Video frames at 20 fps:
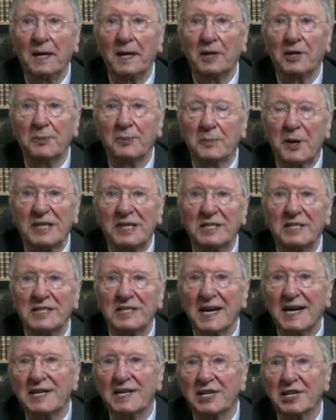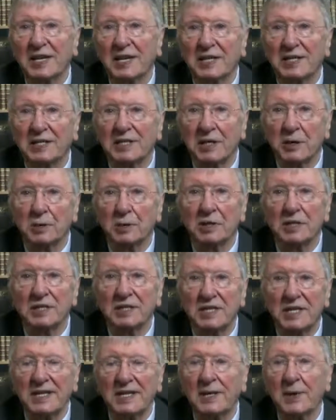The presentation is still
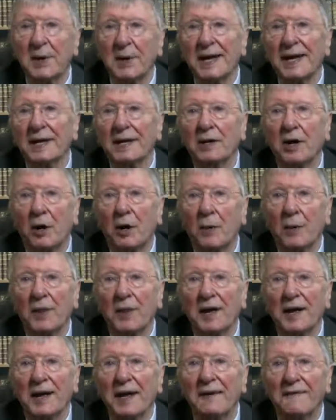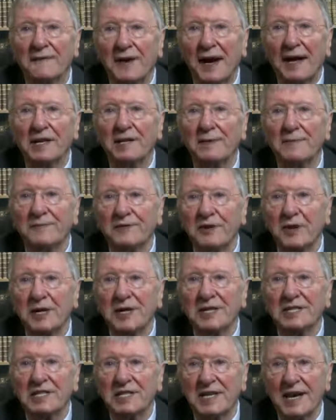continuing on the vacuum
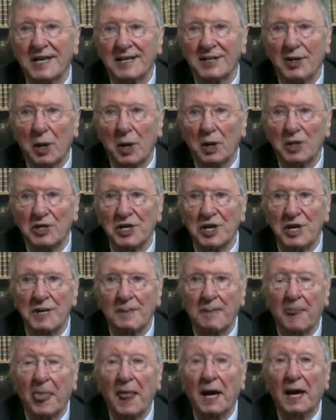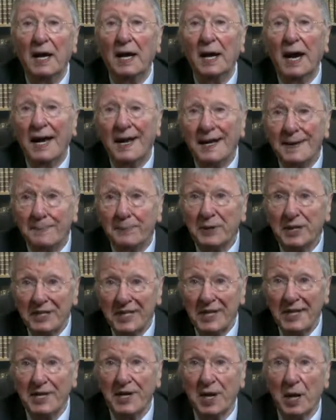furnace technology, and in
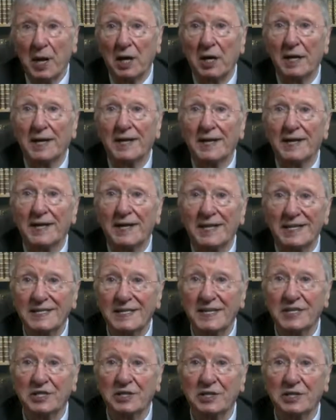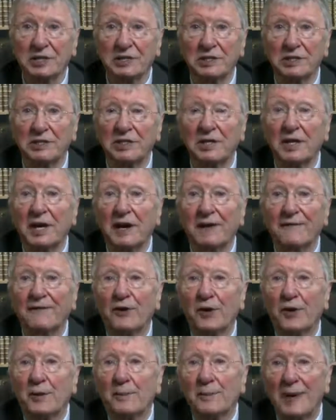particular in this instance
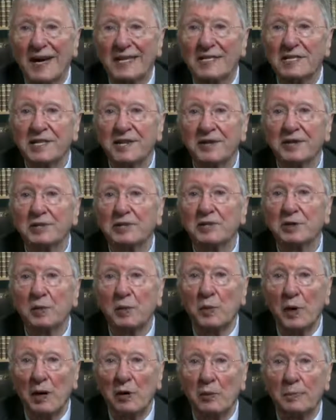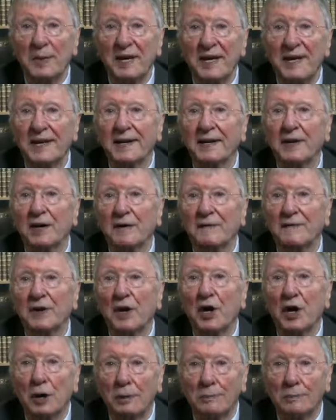for the maintenance and well-being of the
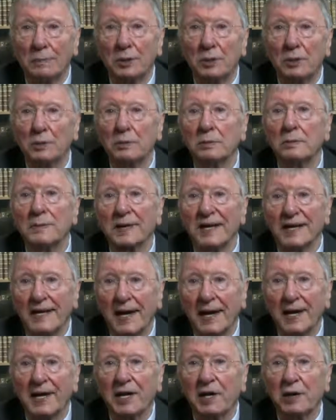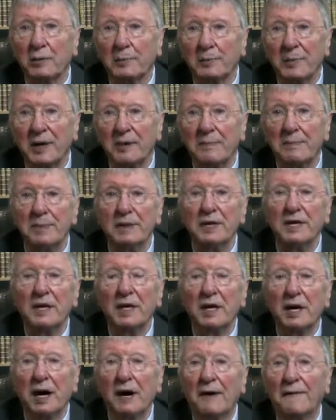humble mechanical pump
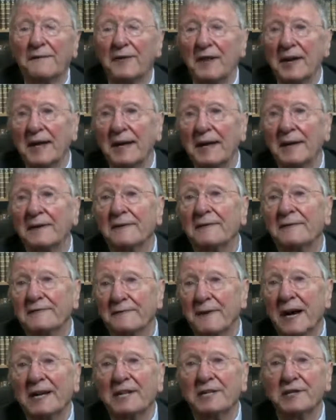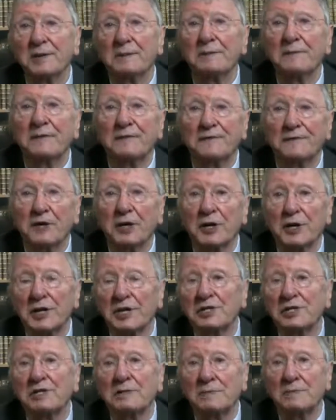of the vacuum
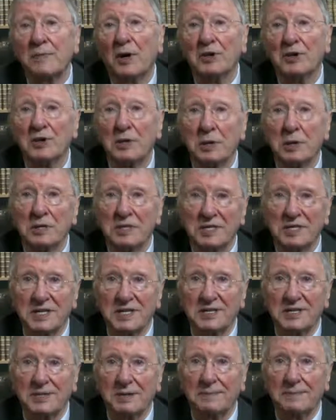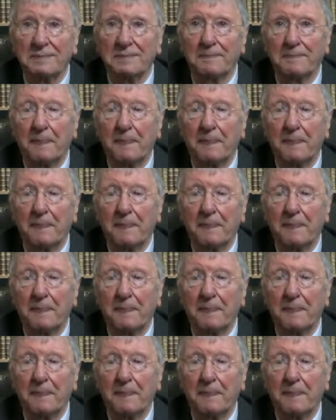furnace modular system.